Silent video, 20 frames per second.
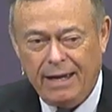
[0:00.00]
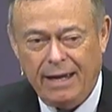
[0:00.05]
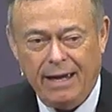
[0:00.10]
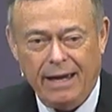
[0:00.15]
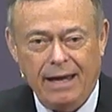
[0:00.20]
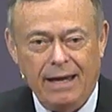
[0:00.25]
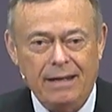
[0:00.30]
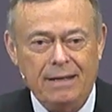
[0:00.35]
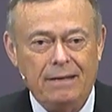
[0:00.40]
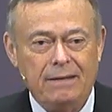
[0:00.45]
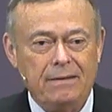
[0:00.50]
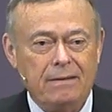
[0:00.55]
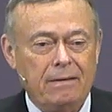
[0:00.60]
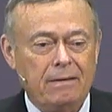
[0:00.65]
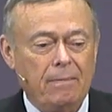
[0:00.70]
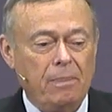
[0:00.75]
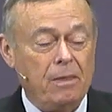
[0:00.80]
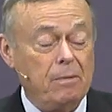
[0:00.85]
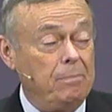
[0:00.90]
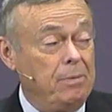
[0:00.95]
And
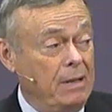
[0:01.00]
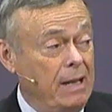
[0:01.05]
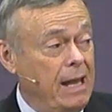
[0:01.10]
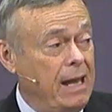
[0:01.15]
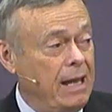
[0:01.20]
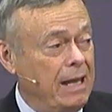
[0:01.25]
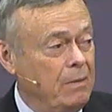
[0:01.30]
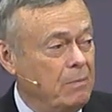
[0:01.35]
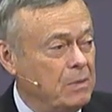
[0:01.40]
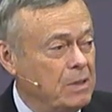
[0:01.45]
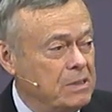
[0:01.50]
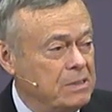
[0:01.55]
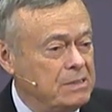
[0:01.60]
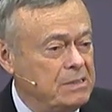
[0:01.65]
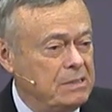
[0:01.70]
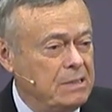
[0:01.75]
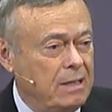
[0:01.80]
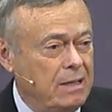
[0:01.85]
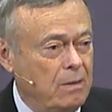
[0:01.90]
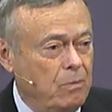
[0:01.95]
uh, the plan
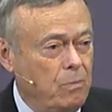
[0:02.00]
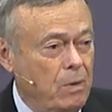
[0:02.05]
was uh,